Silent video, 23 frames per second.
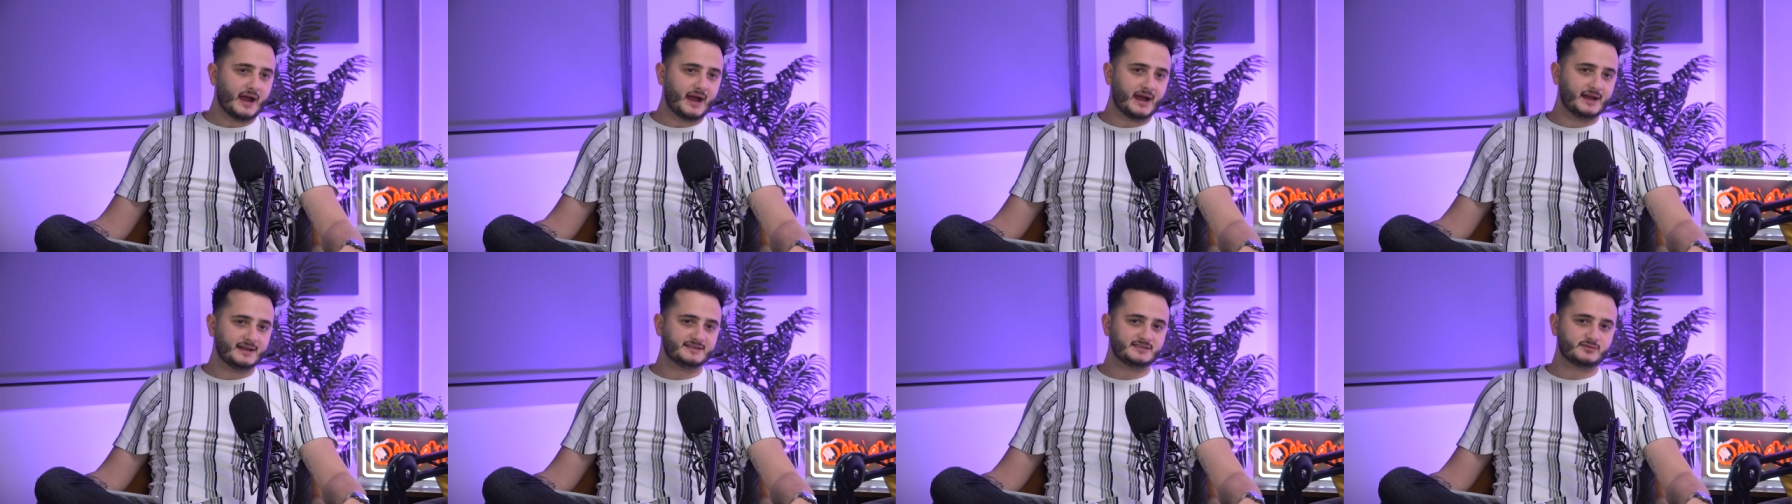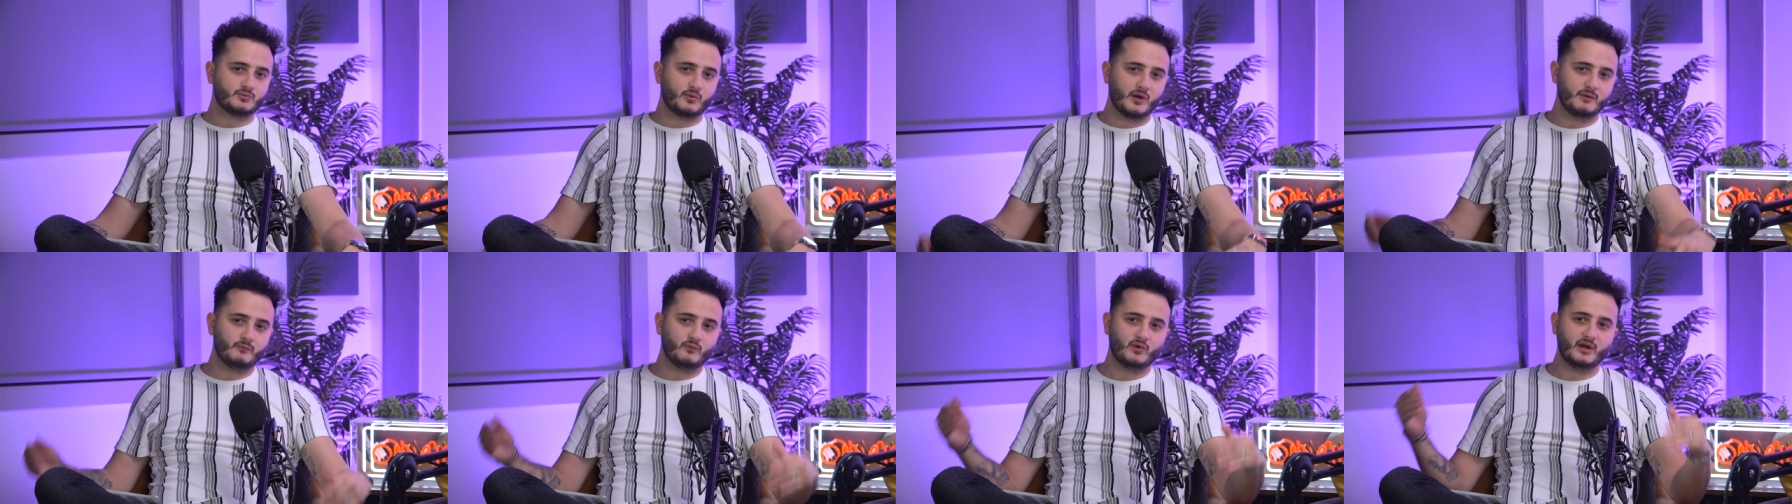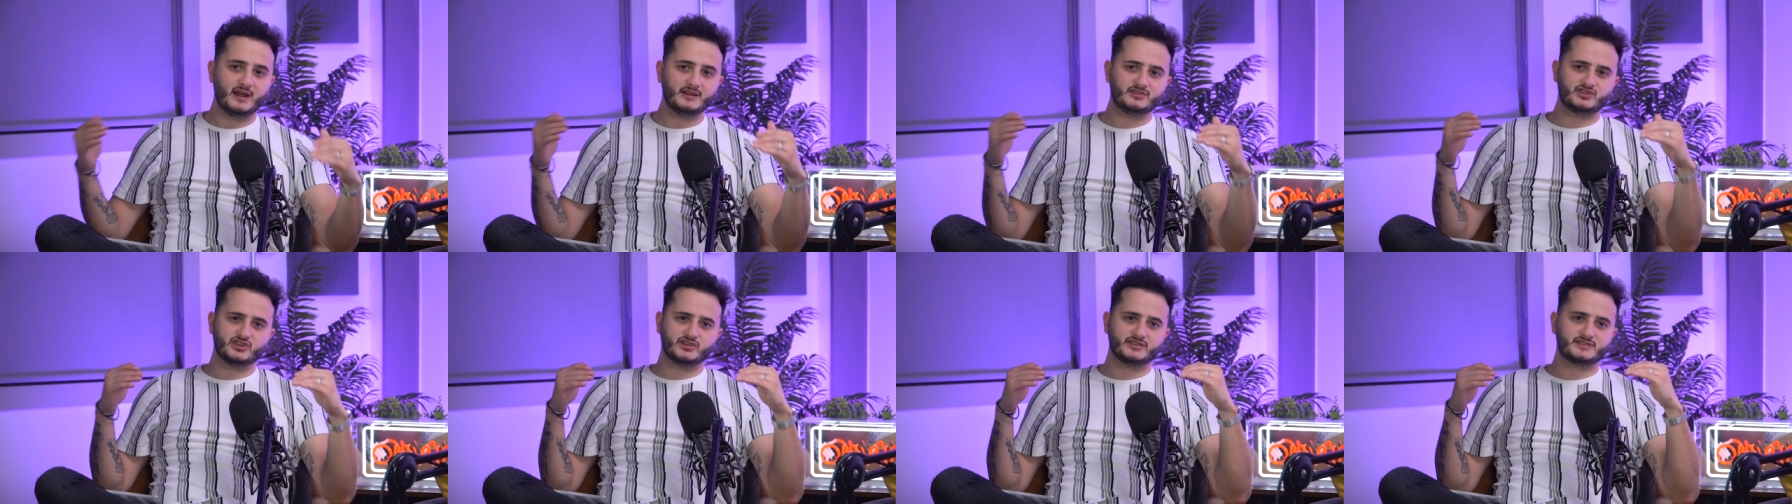And when
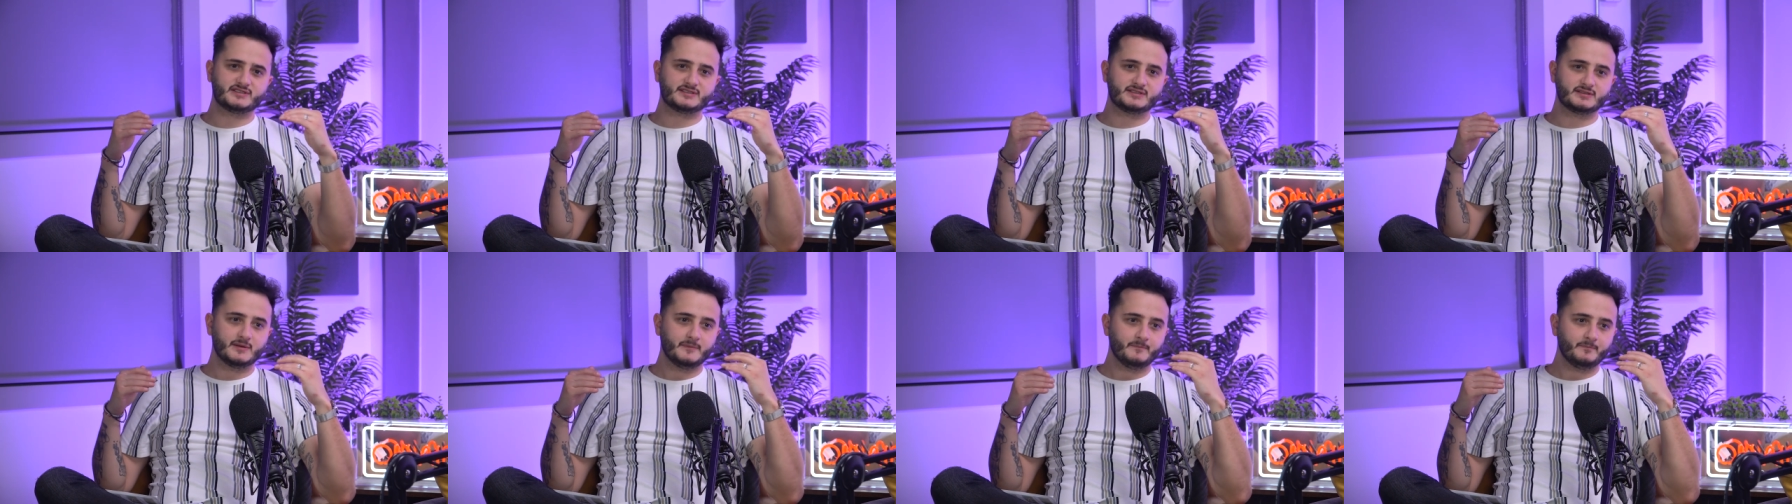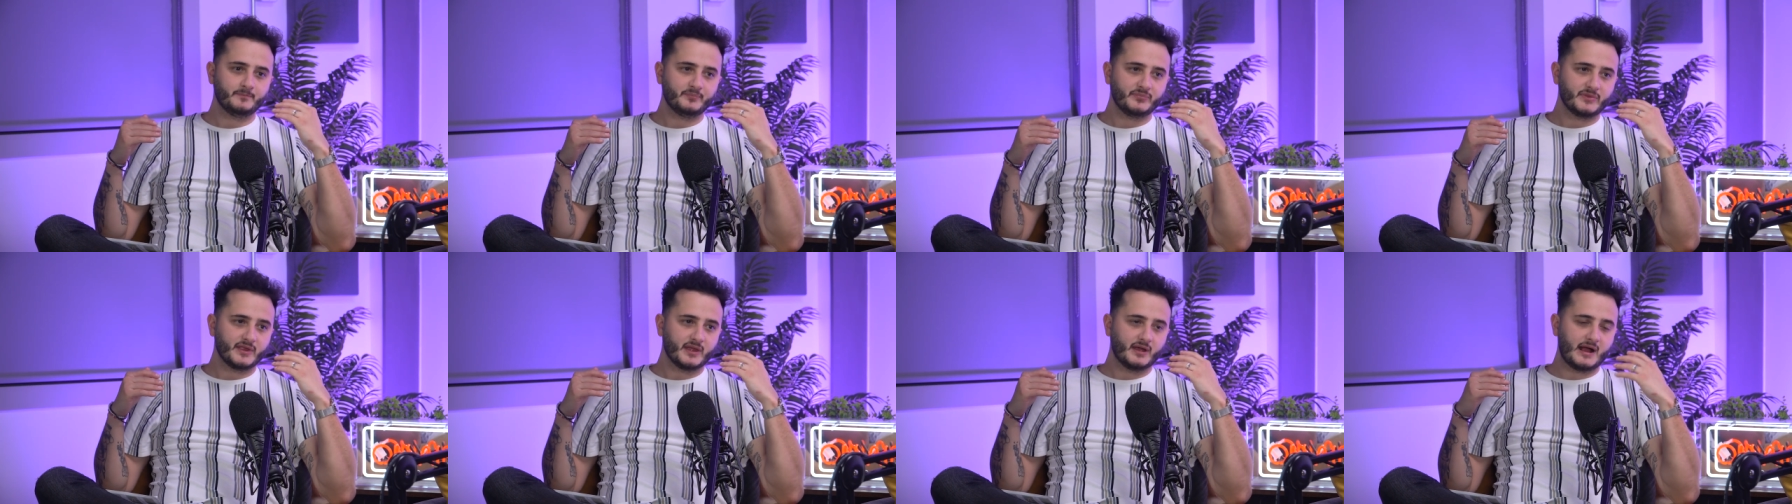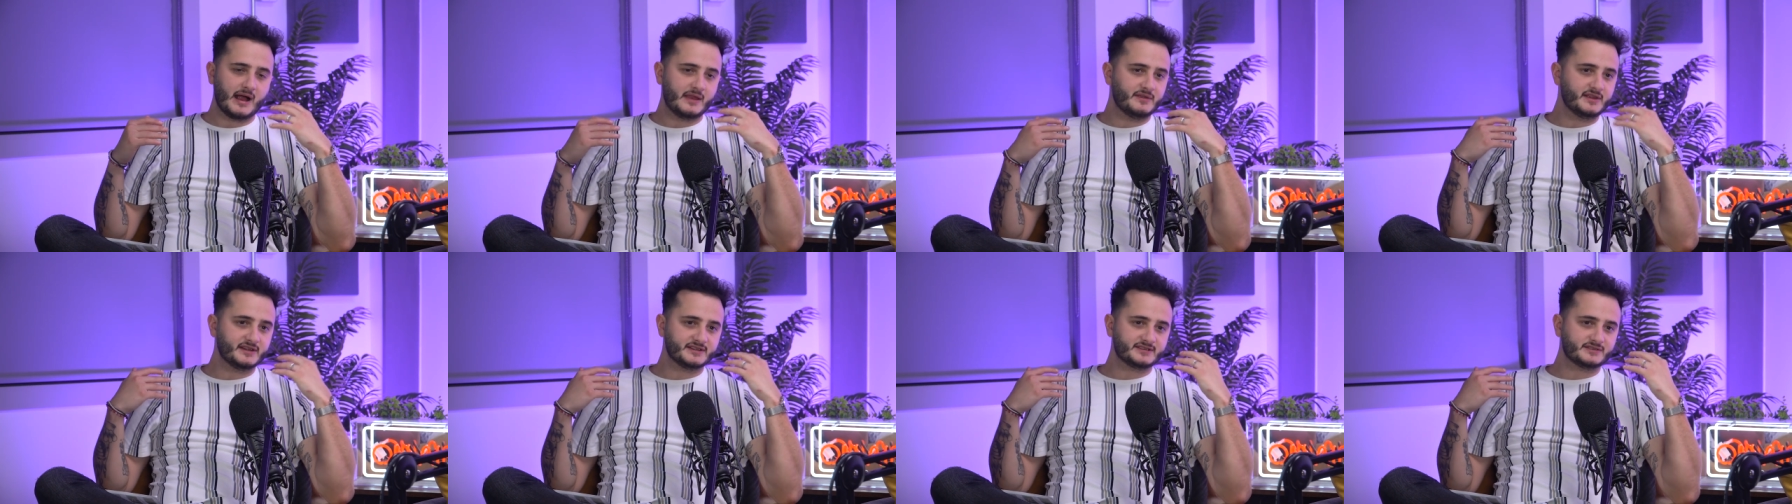we're just
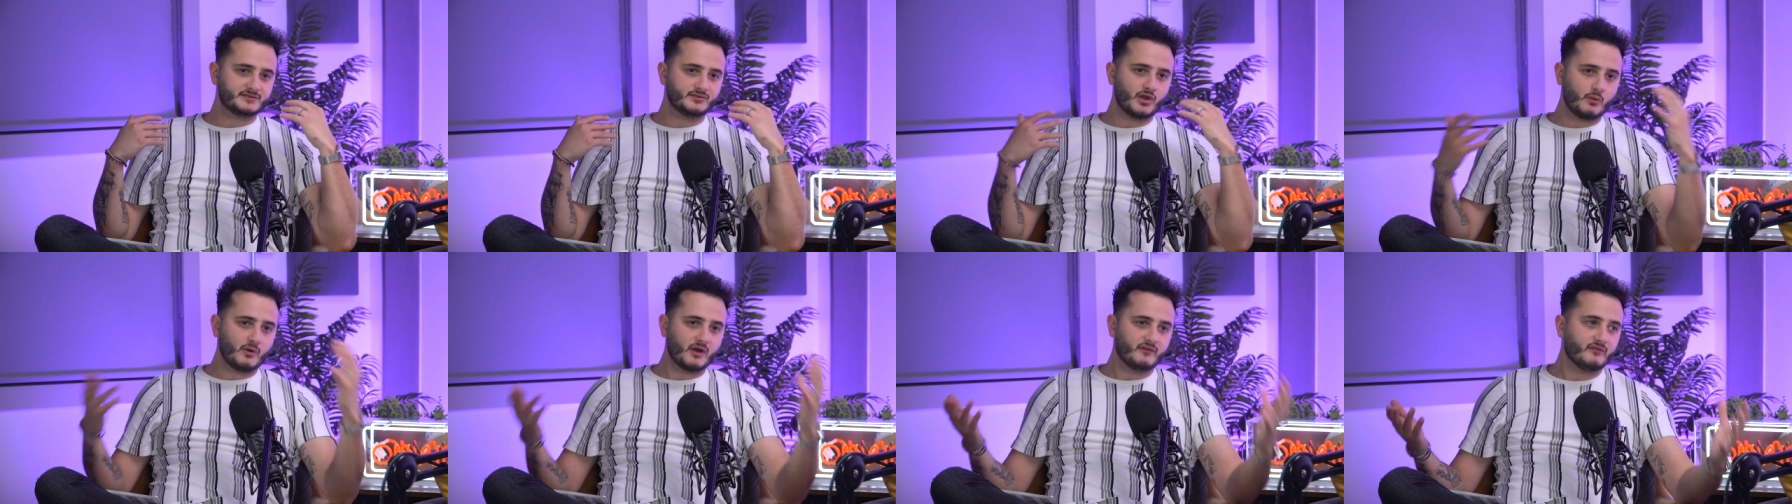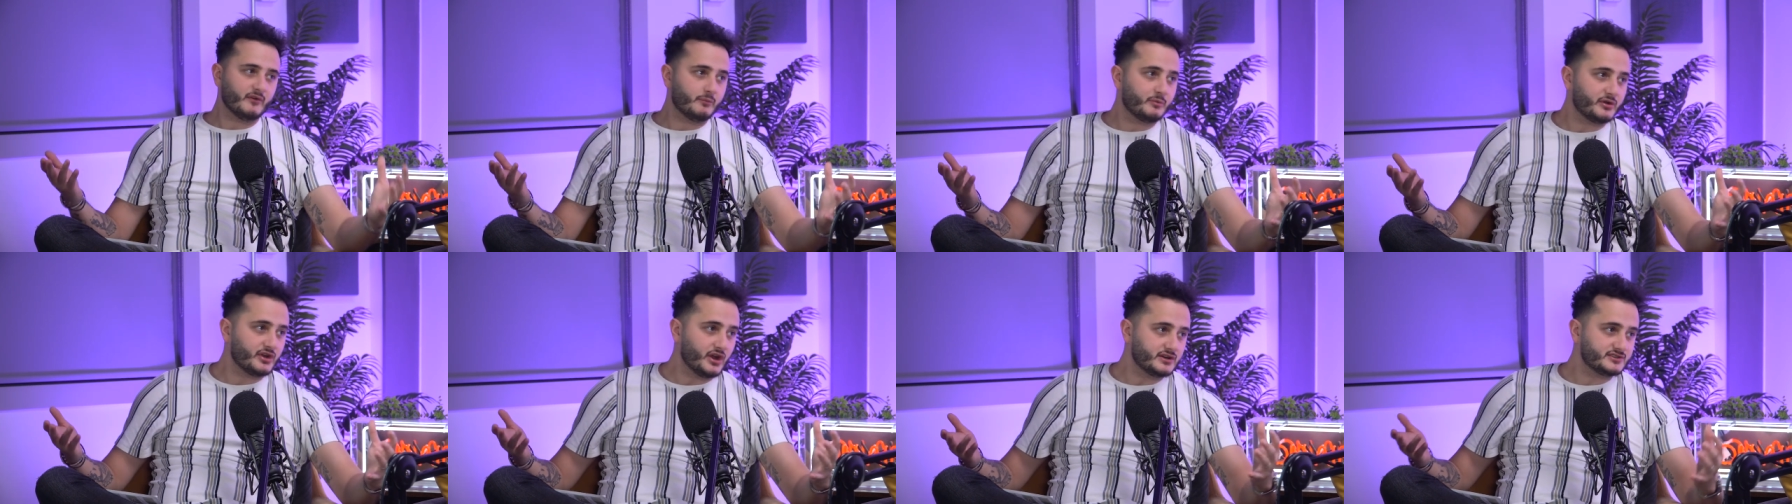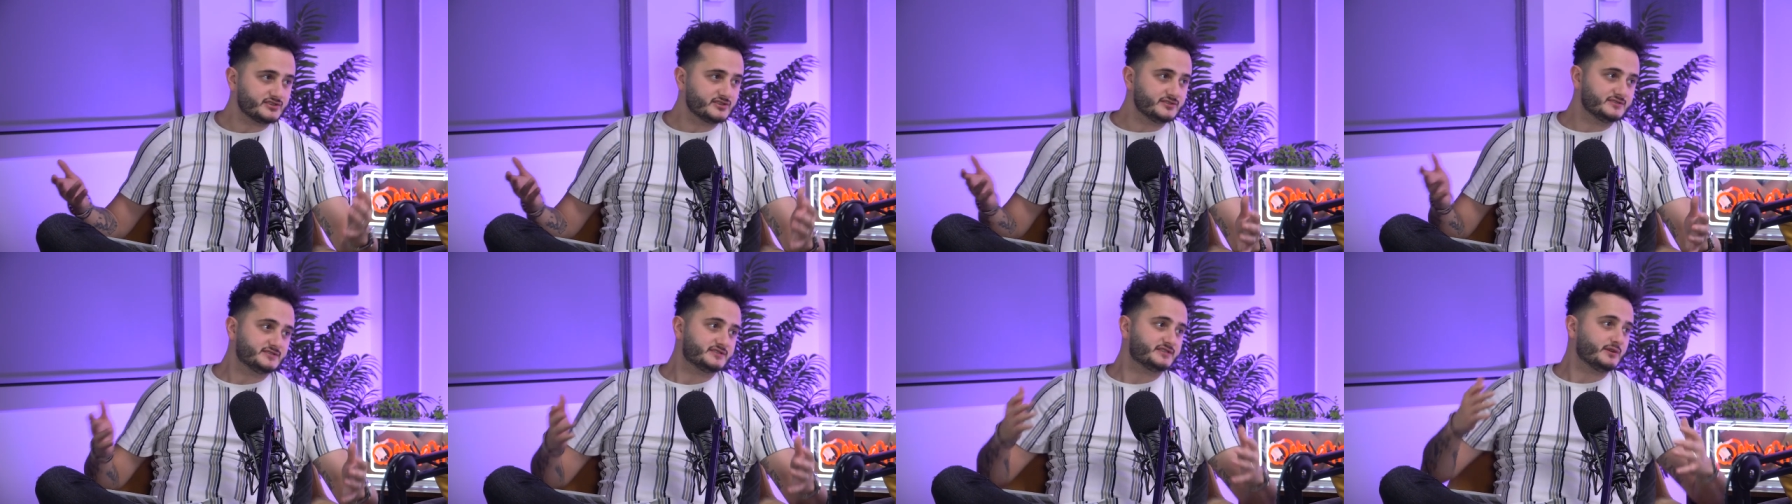and there's no
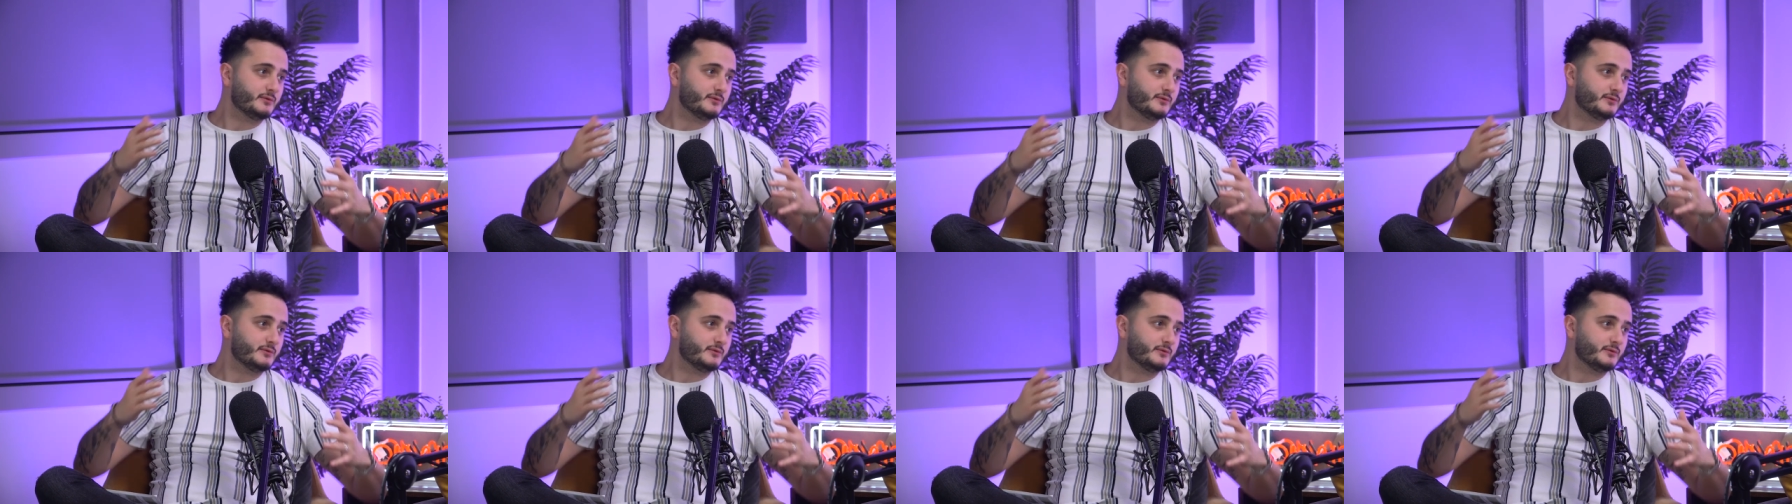overproduction,